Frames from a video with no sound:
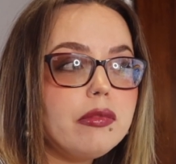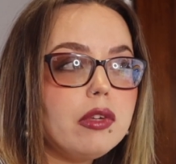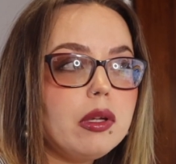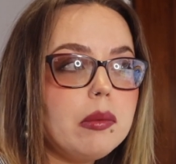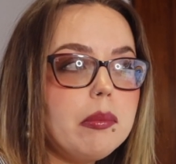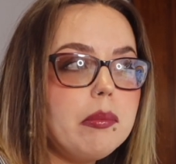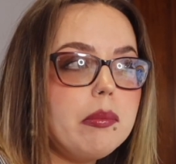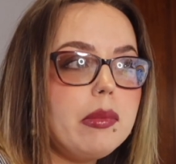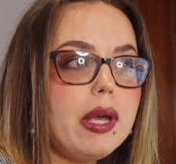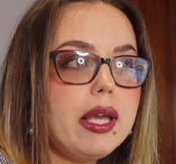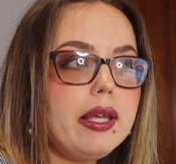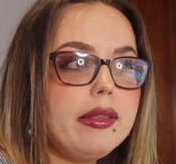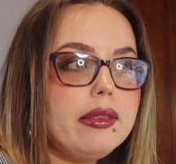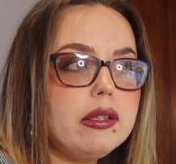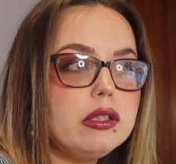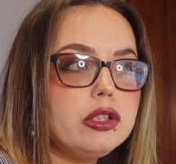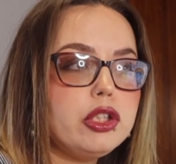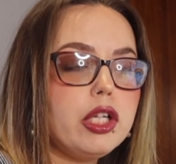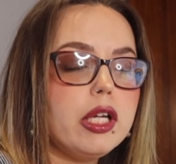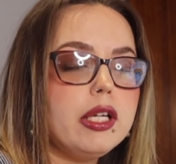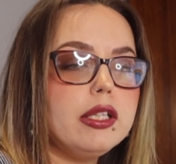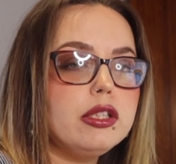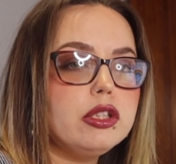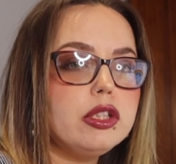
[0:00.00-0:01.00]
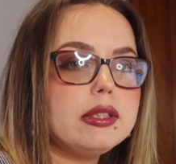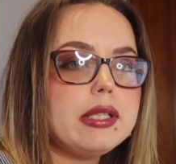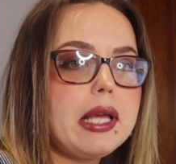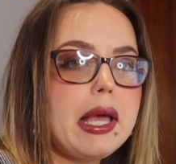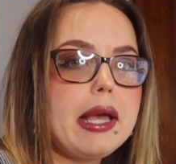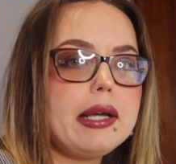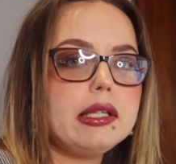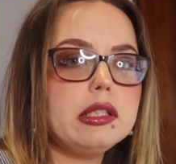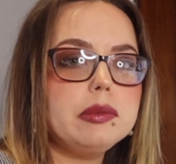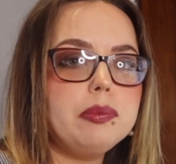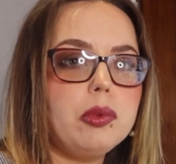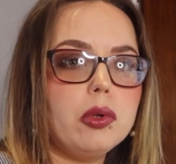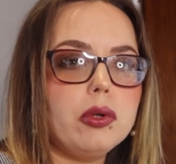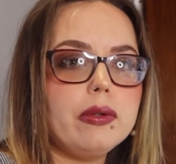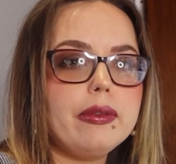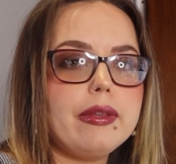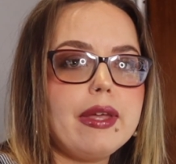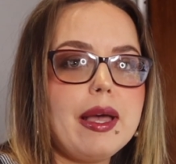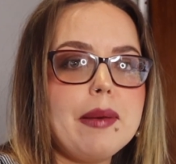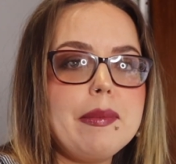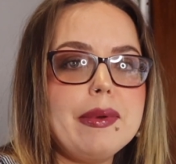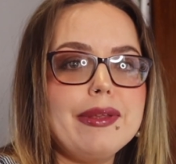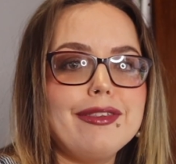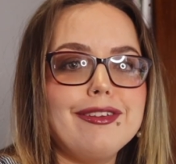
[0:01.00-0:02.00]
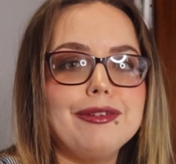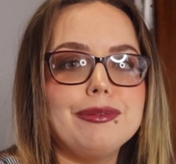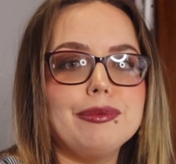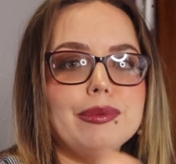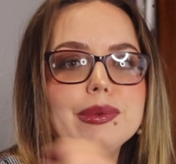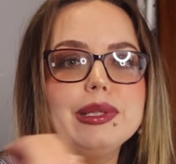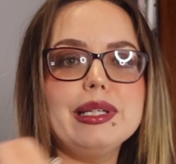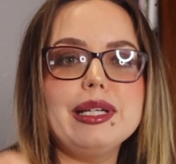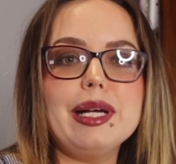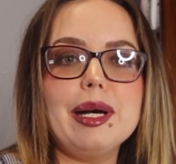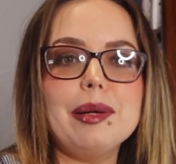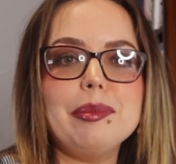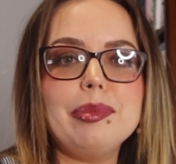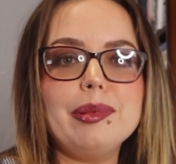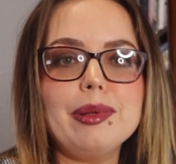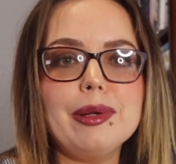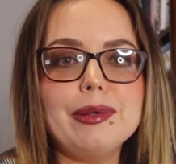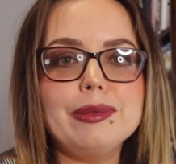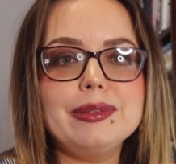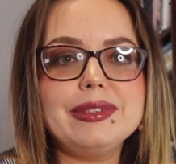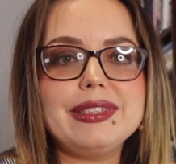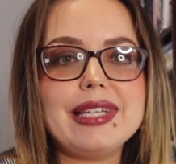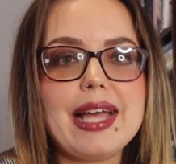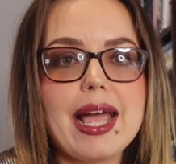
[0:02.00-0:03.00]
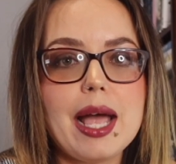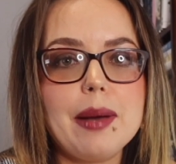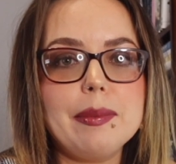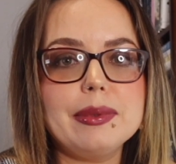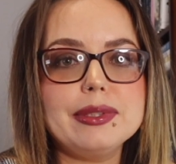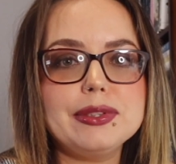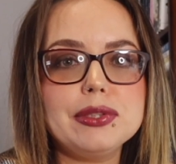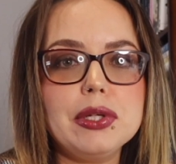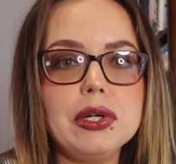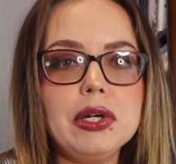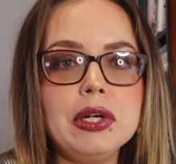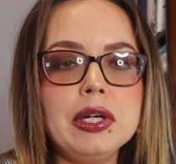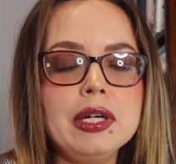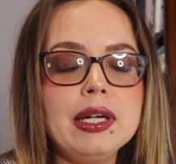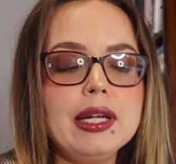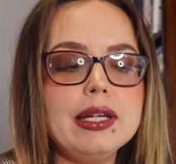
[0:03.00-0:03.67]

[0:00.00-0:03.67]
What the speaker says: make the changes, export them, and then re-upload to Amazon.